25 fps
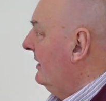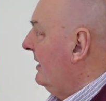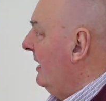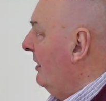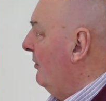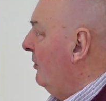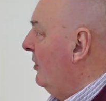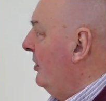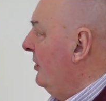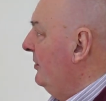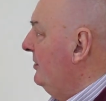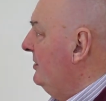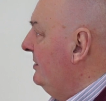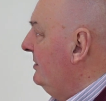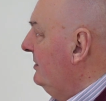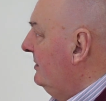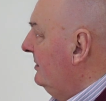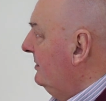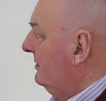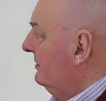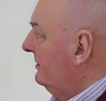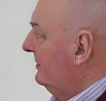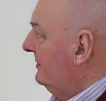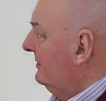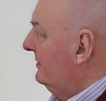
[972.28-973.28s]
Go
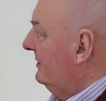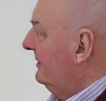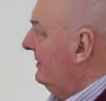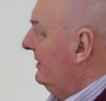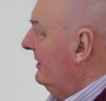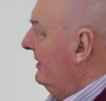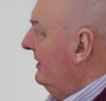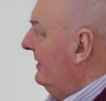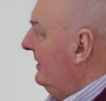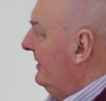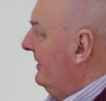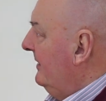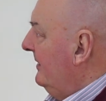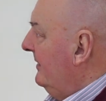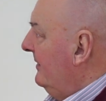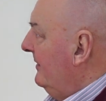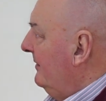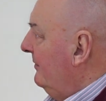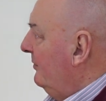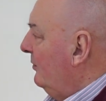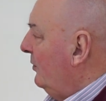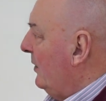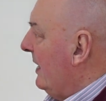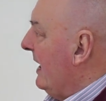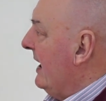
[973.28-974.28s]
on.
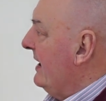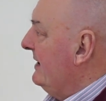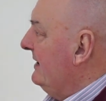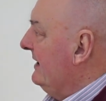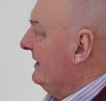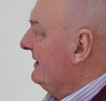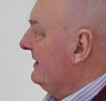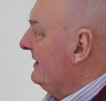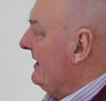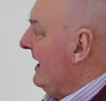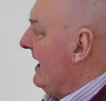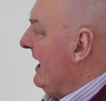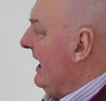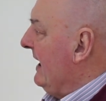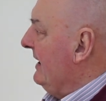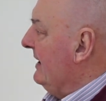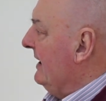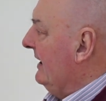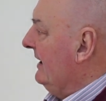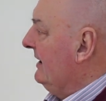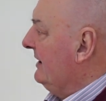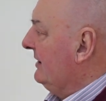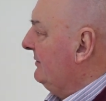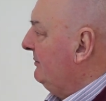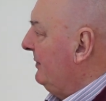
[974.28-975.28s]
We
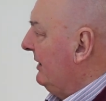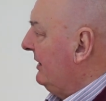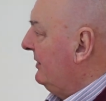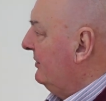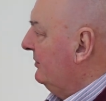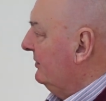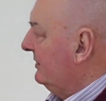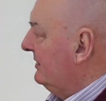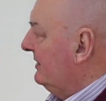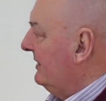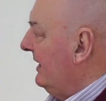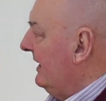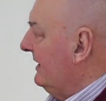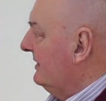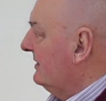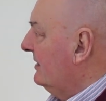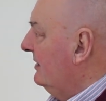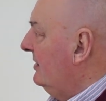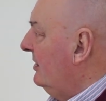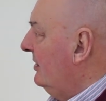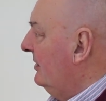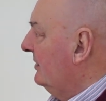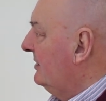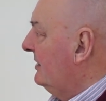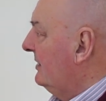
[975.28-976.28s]
understand this because
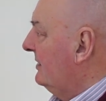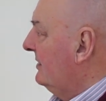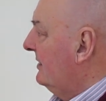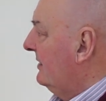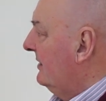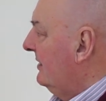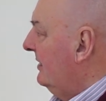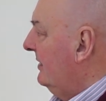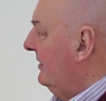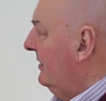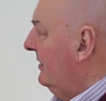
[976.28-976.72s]
there's lots